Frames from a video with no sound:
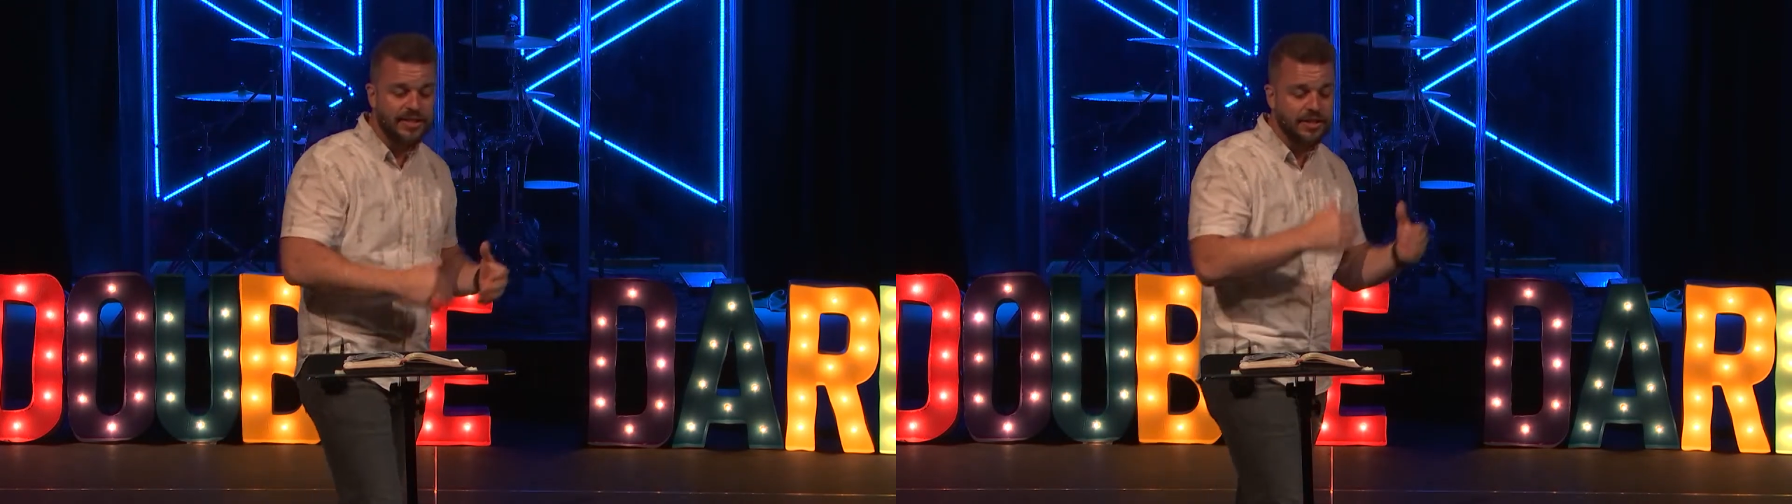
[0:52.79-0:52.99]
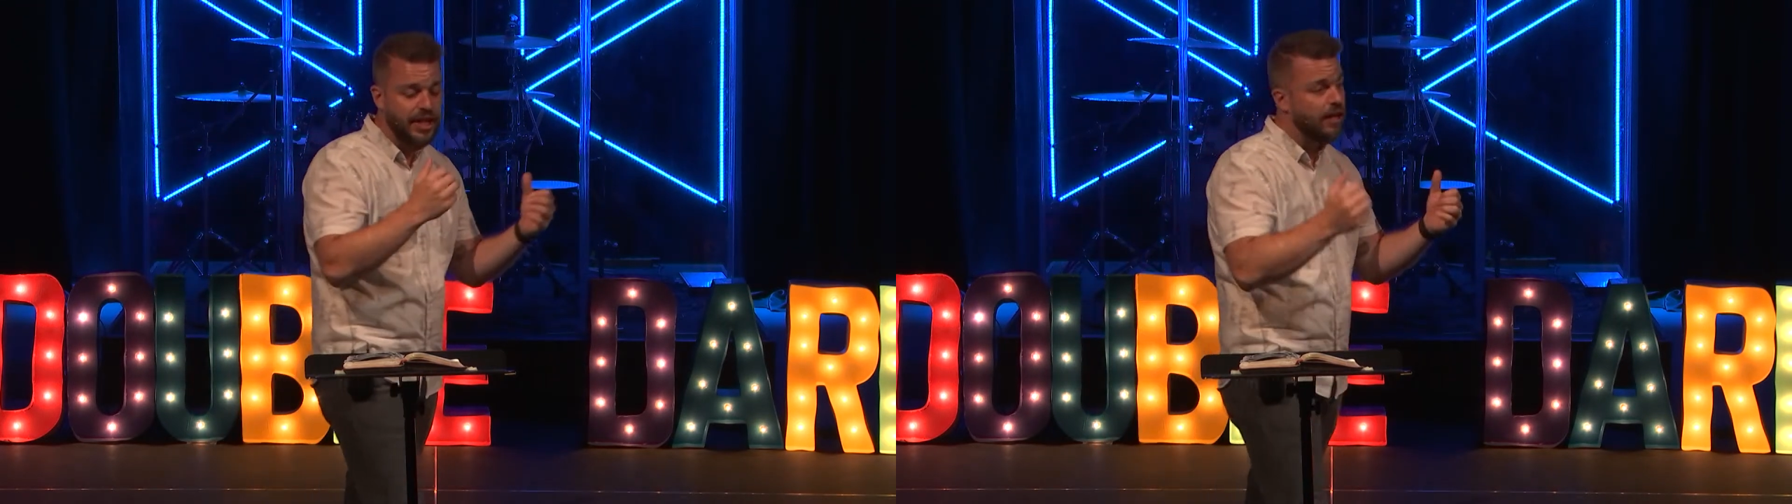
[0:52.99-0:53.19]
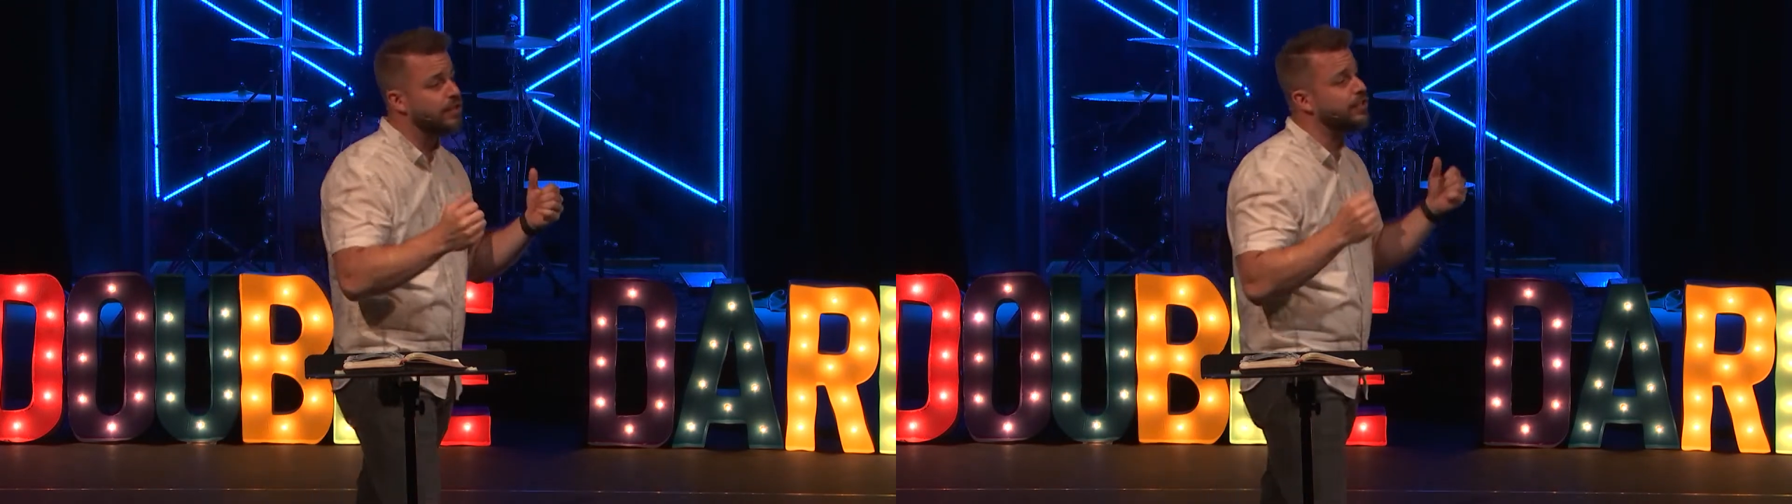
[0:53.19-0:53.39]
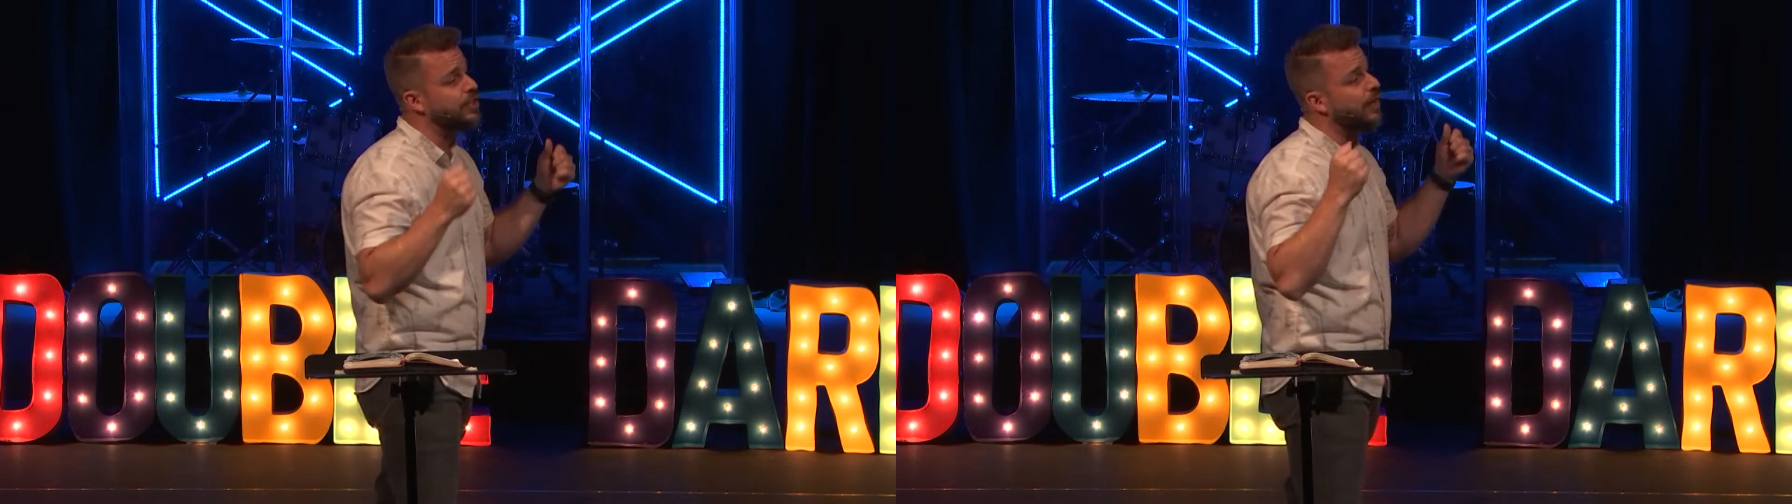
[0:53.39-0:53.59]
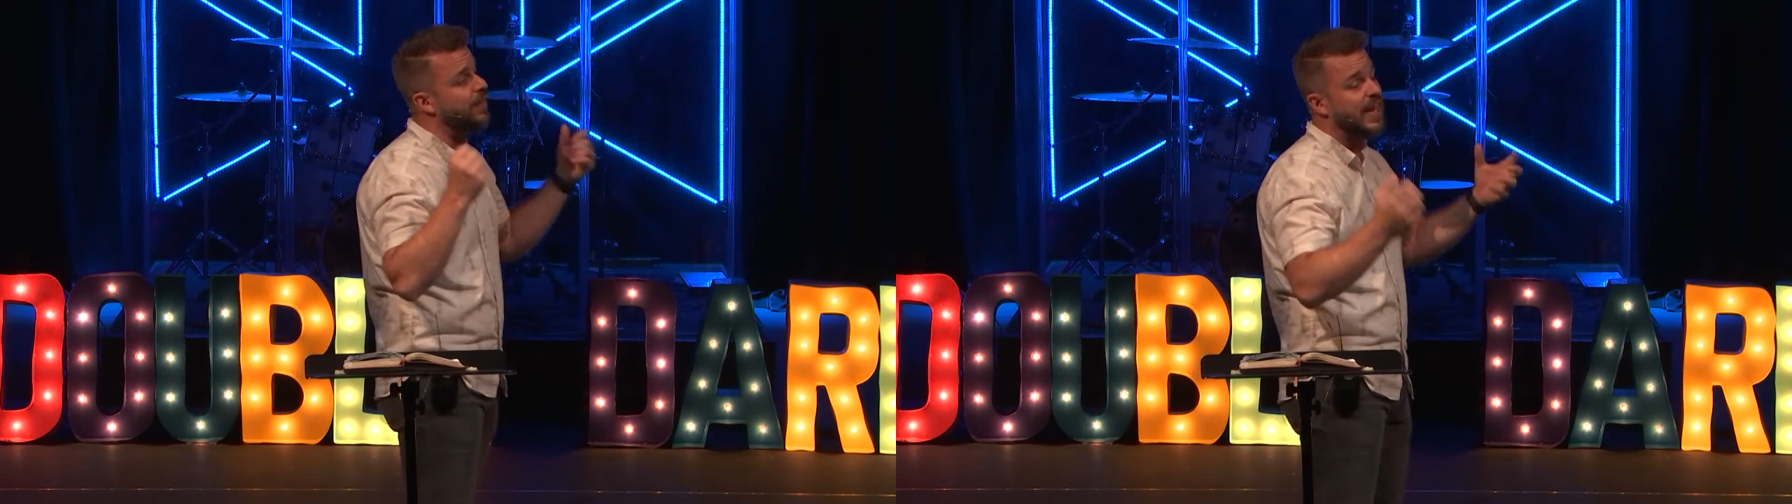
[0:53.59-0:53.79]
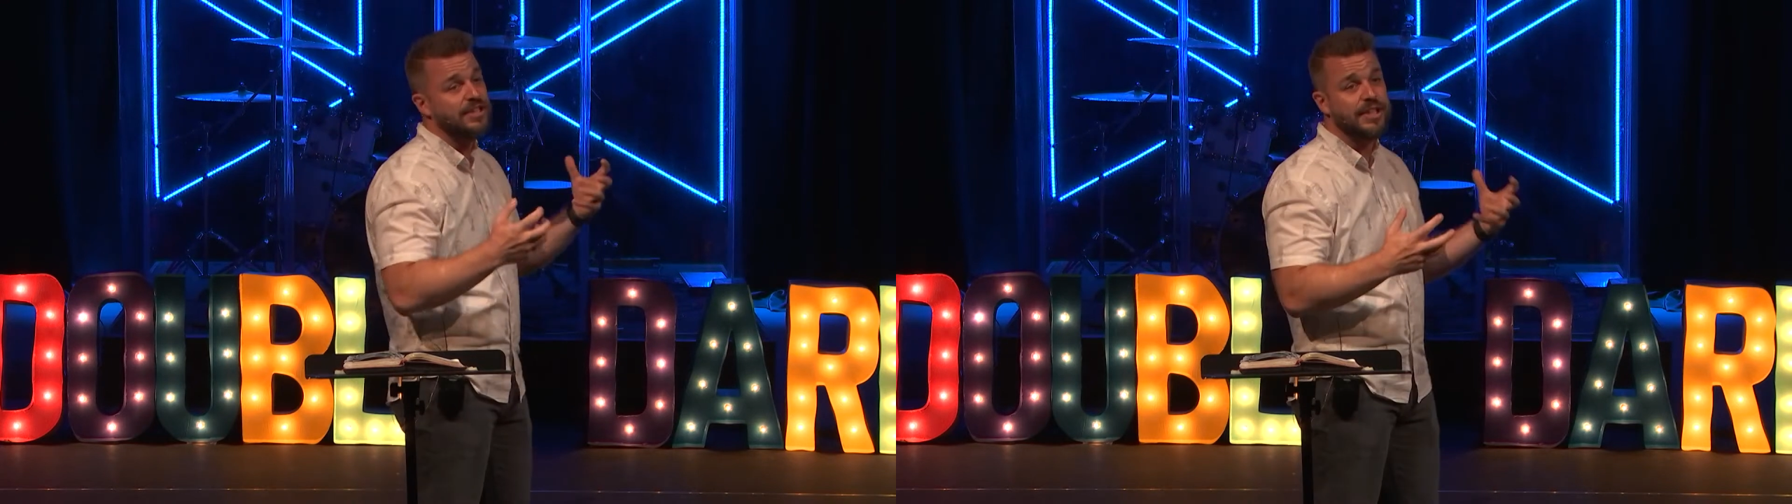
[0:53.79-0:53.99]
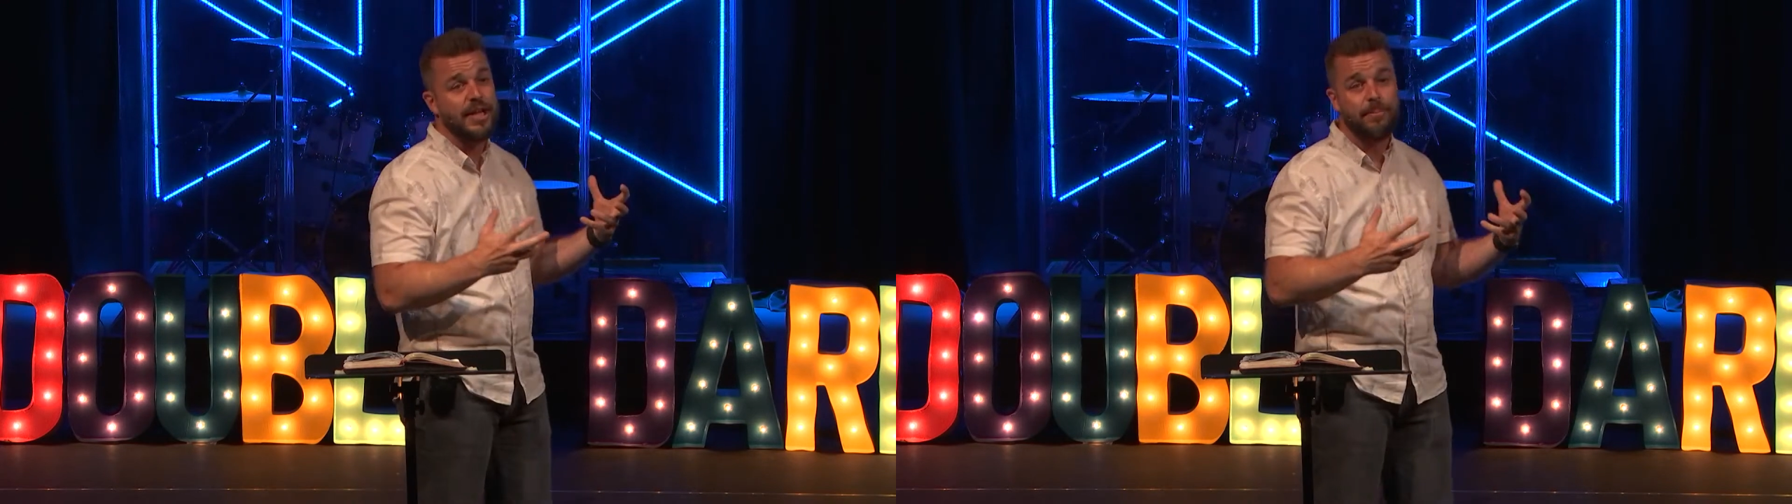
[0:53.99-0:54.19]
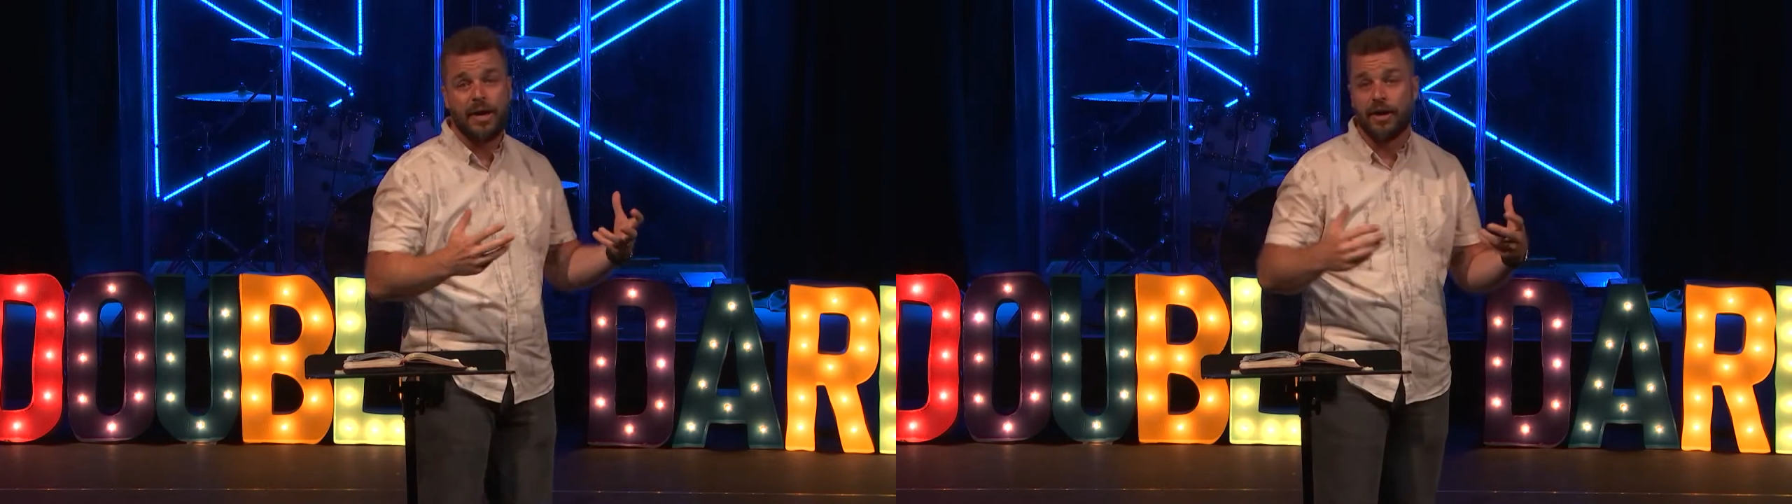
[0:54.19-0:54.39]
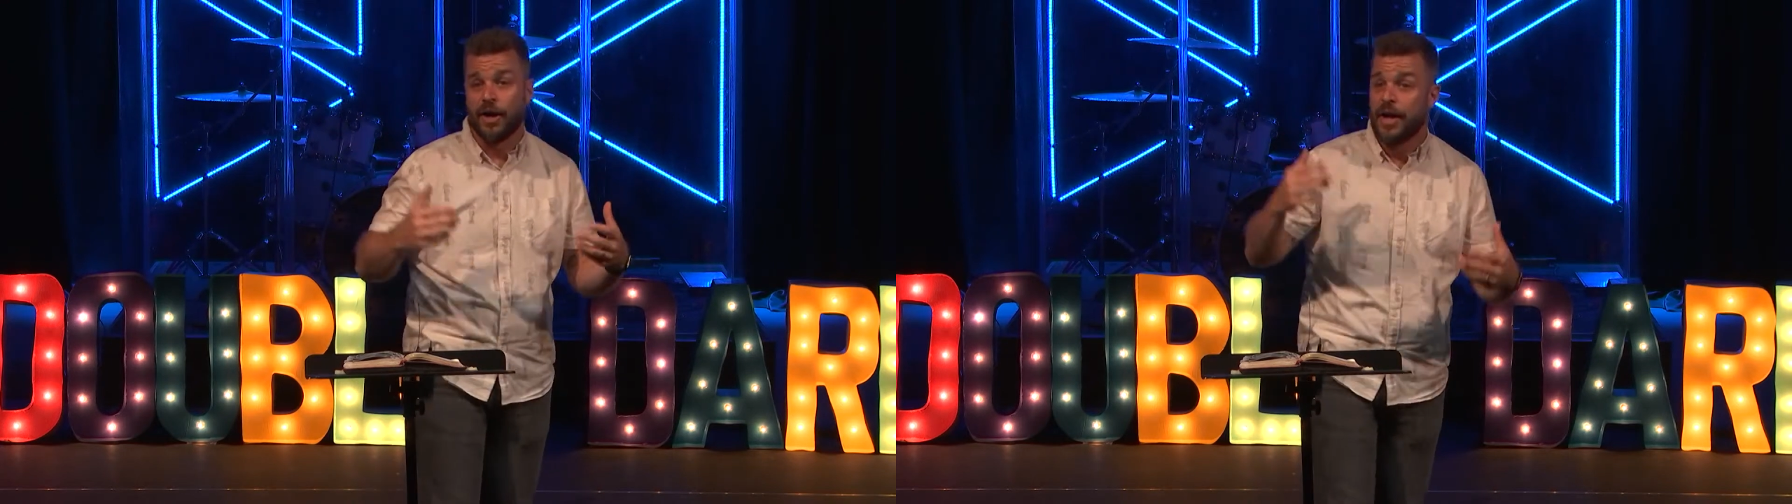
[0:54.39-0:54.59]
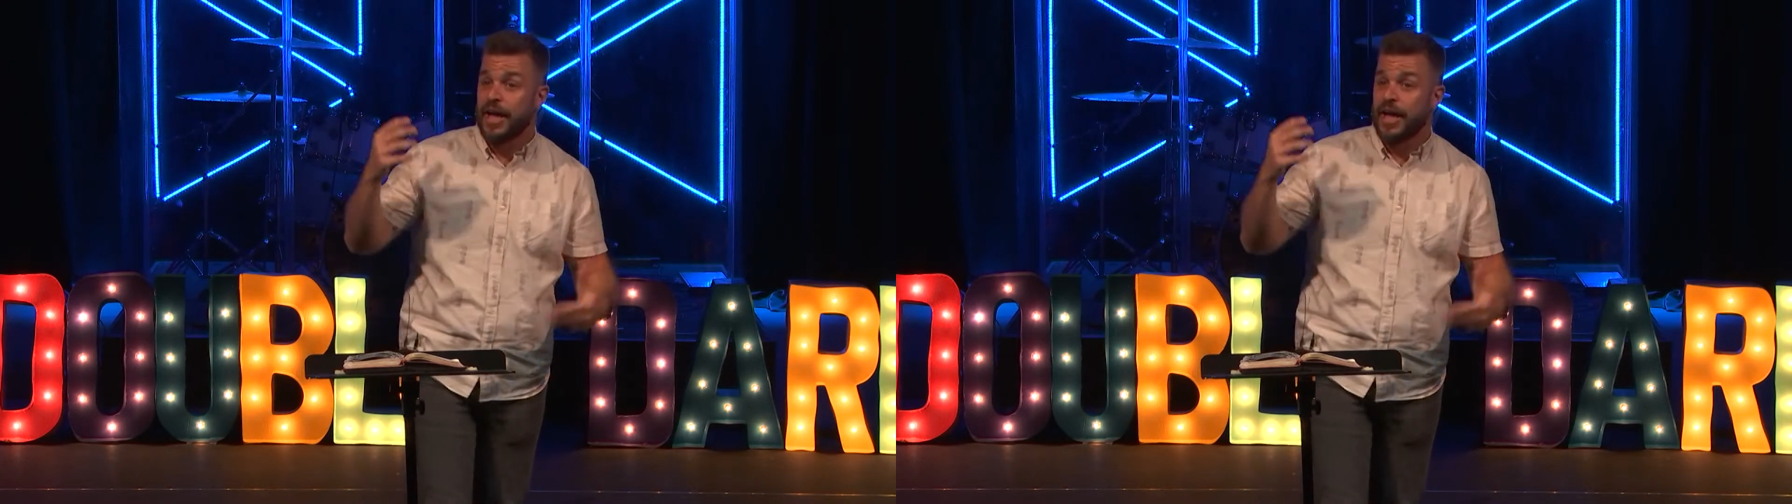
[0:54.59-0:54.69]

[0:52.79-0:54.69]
and challenge yourself and actually get better.